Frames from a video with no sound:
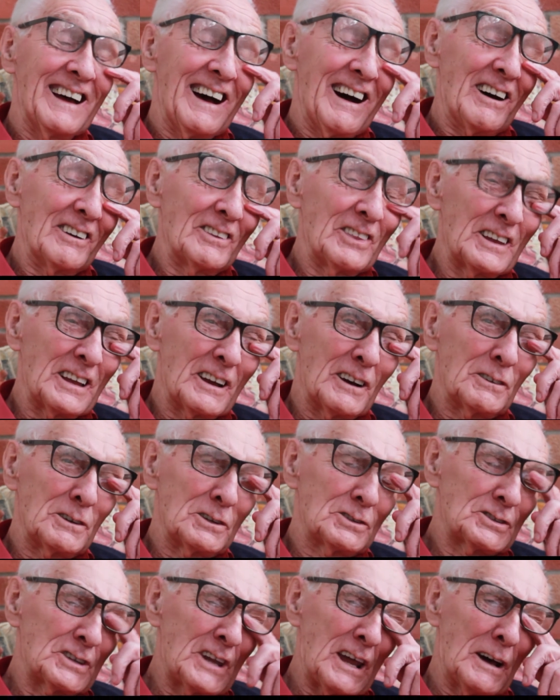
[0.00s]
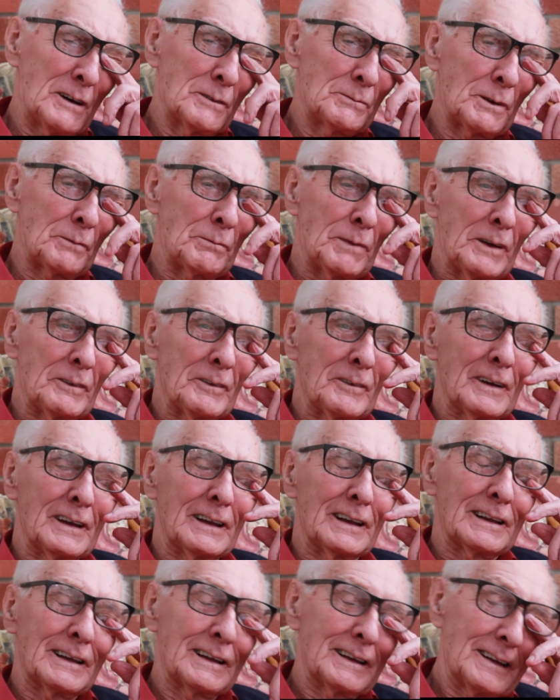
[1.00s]
I think I was set up a bit,
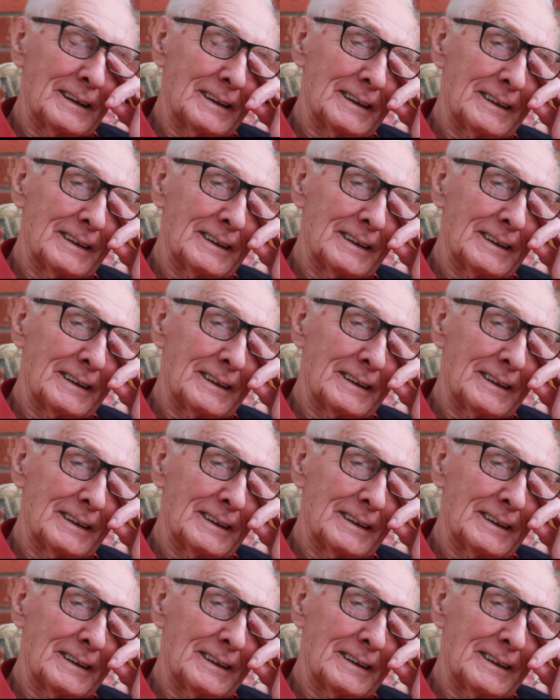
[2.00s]
really.